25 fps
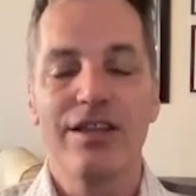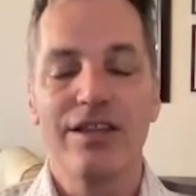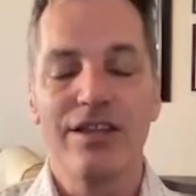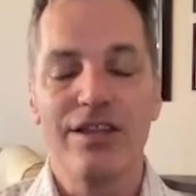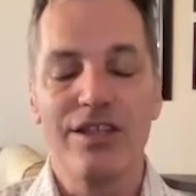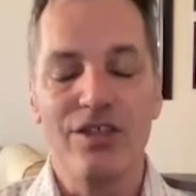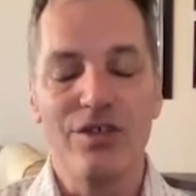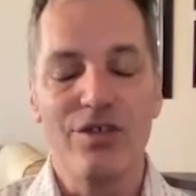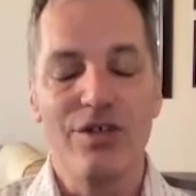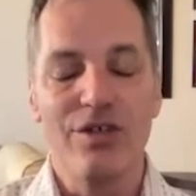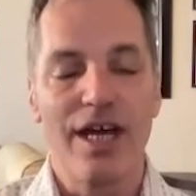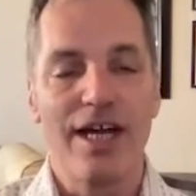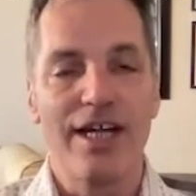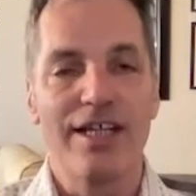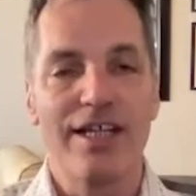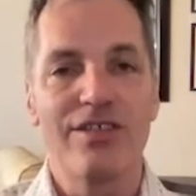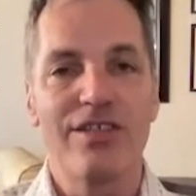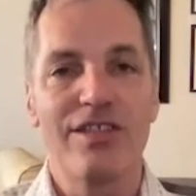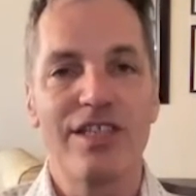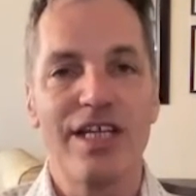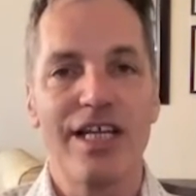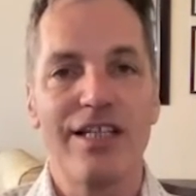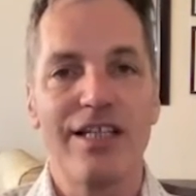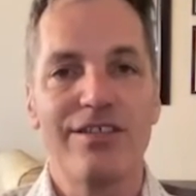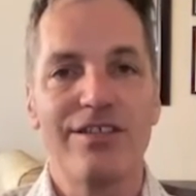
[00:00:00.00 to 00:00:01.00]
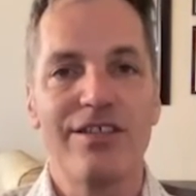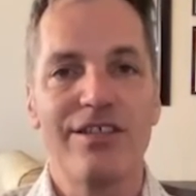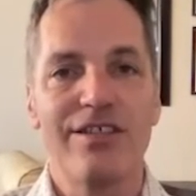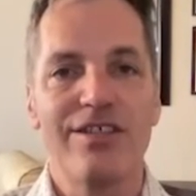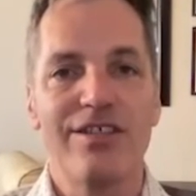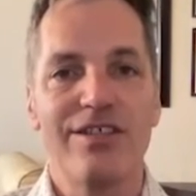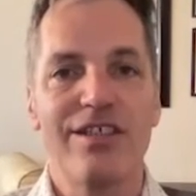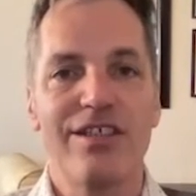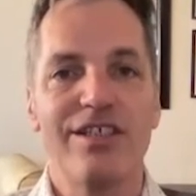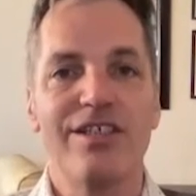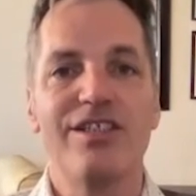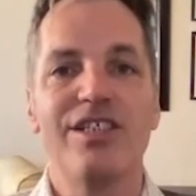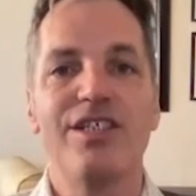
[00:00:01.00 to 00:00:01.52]
the United States
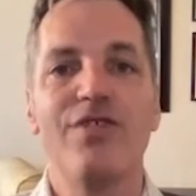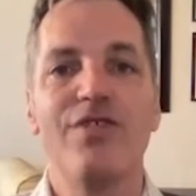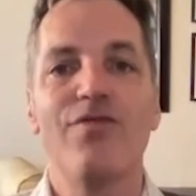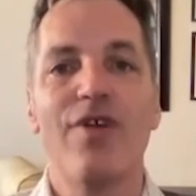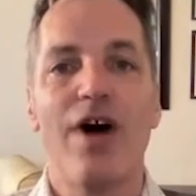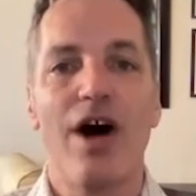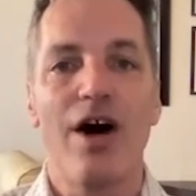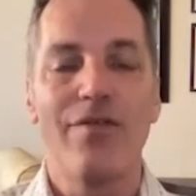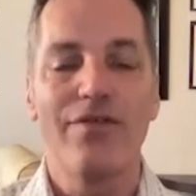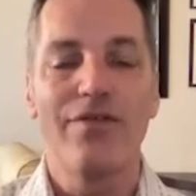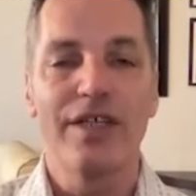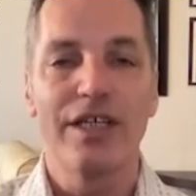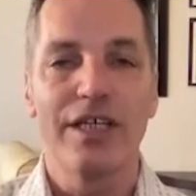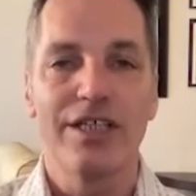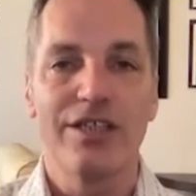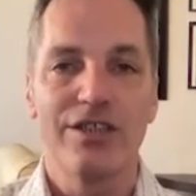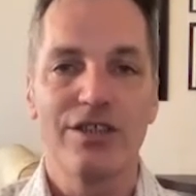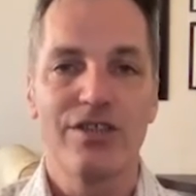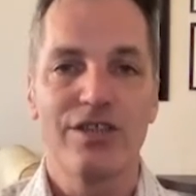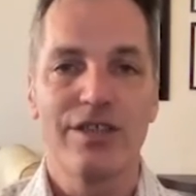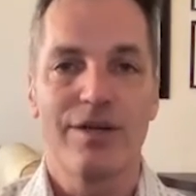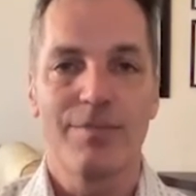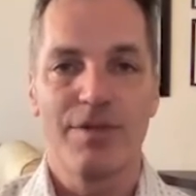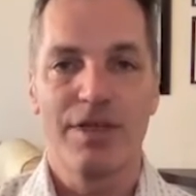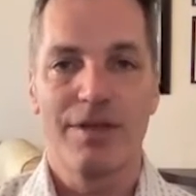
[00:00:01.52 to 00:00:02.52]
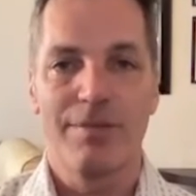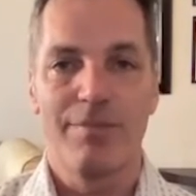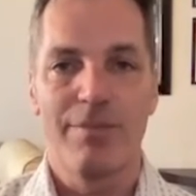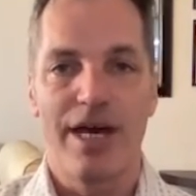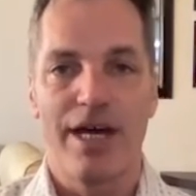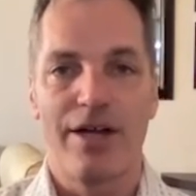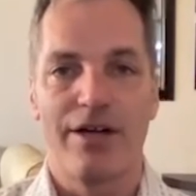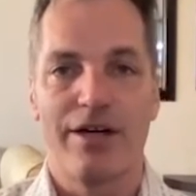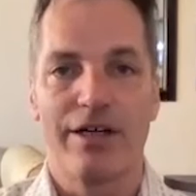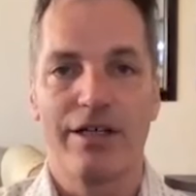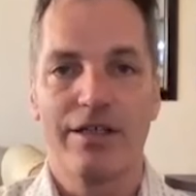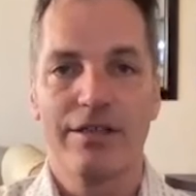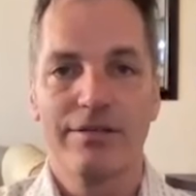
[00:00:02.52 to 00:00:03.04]
is evolving into something
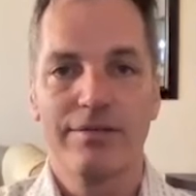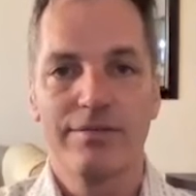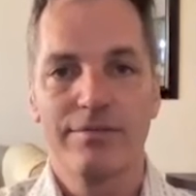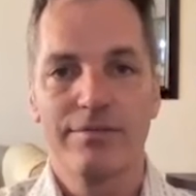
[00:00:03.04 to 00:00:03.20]
better?